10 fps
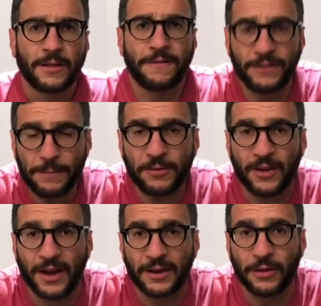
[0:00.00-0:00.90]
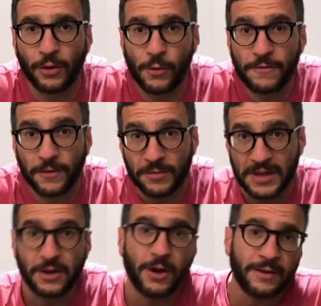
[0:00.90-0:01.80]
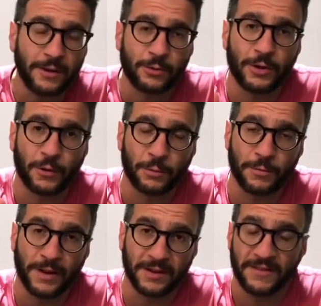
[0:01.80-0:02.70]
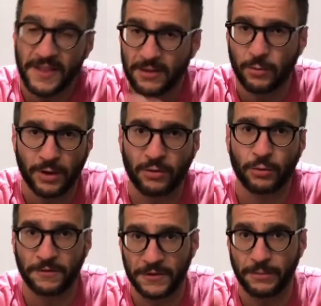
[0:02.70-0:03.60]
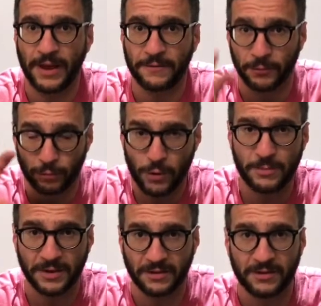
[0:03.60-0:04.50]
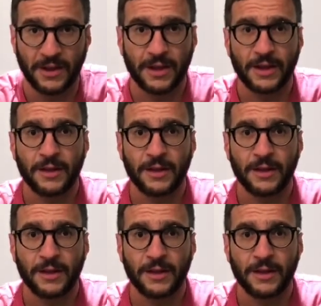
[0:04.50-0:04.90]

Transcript: The flip side, though, from the content creator's perspective, and this is where I sort of feel bad for Roman, is